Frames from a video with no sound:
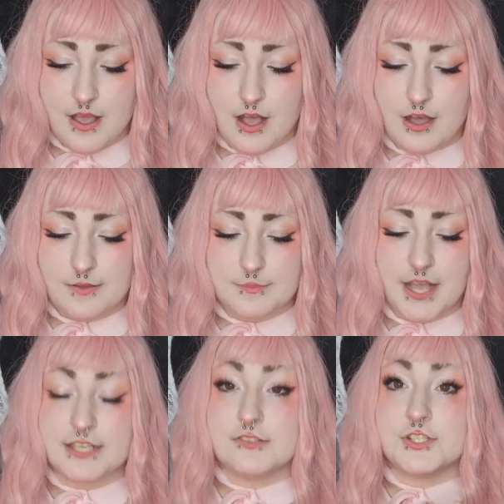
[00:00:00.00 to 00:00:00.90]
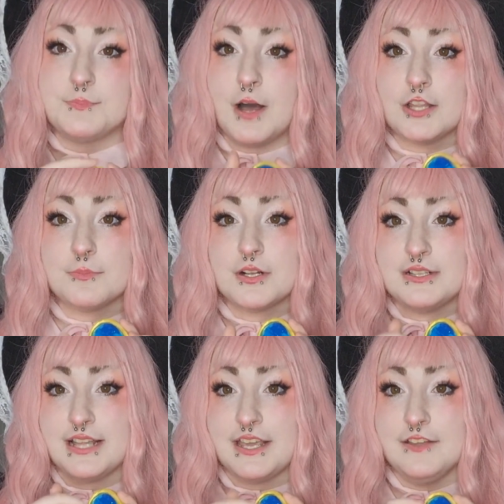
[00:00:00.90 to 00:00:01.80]
I used polymer
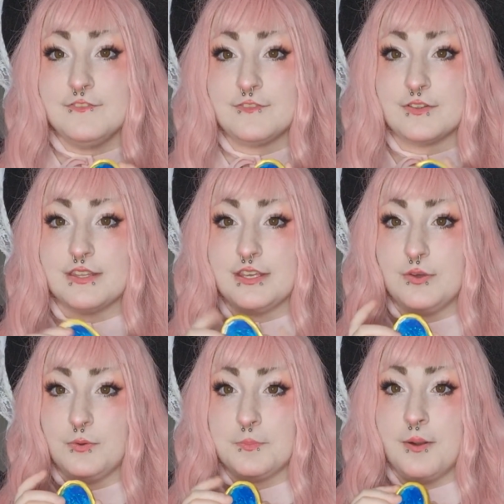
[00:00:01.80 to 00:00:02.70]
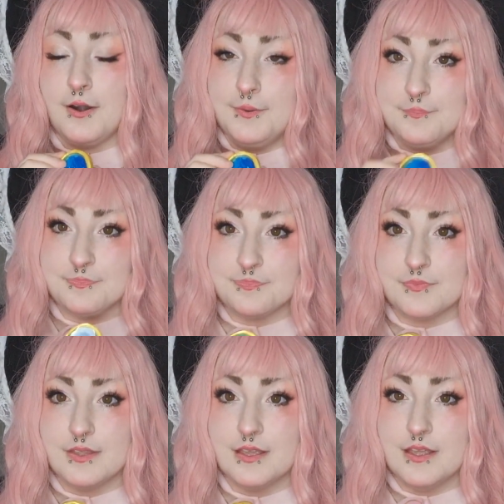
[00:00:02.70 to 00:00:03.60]
clay for the gold part,
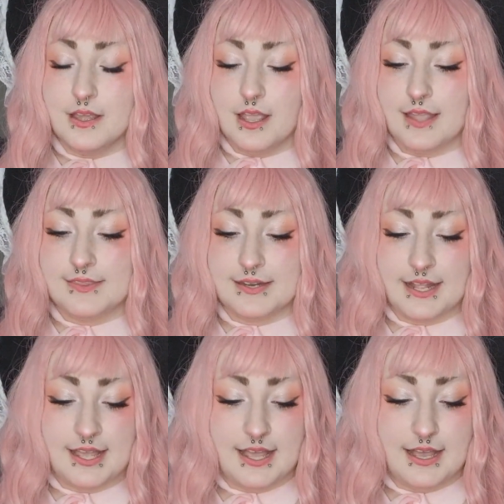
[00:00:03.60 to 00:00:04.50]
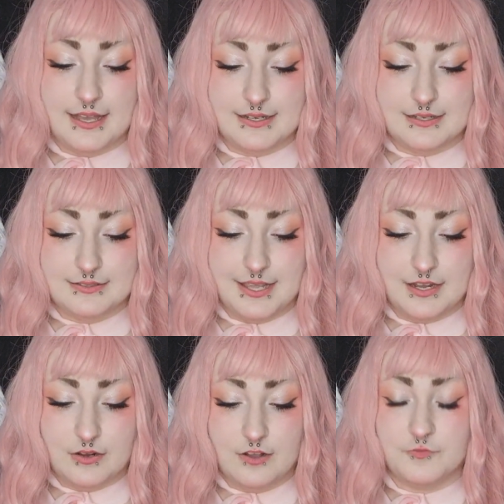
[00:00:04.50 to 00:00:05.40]
and then I had a
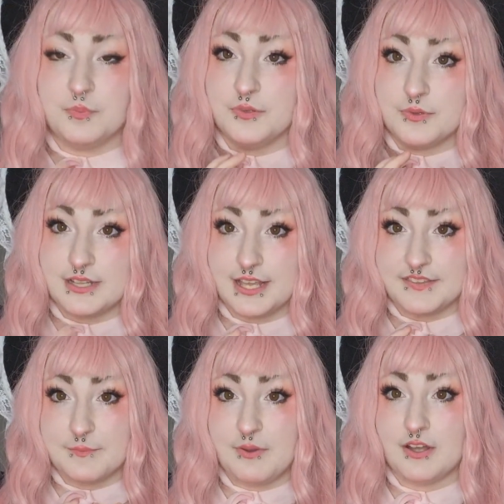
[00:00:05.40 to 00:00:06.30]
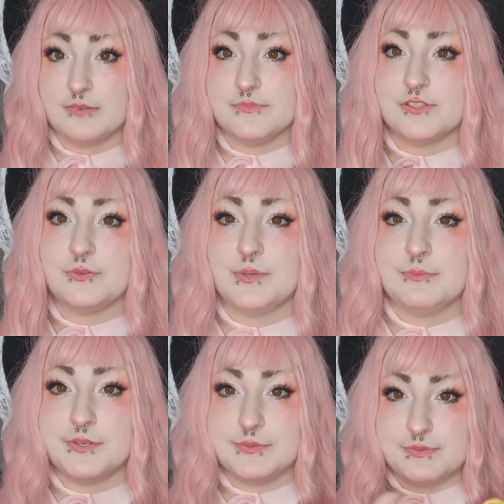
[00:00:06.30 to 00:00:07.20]
layer of blue clay at the bottom so it
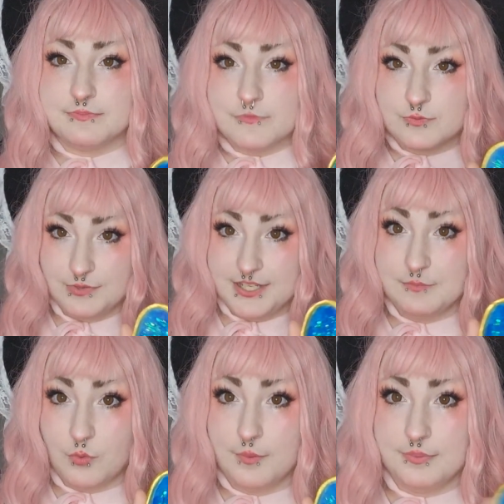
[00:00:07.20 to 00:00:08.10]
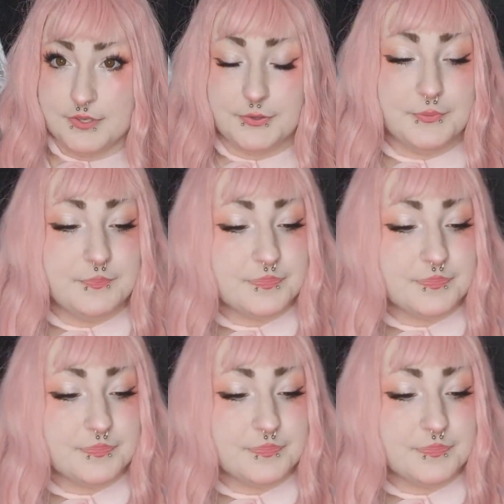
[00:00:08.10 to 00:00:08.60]
would read more blue.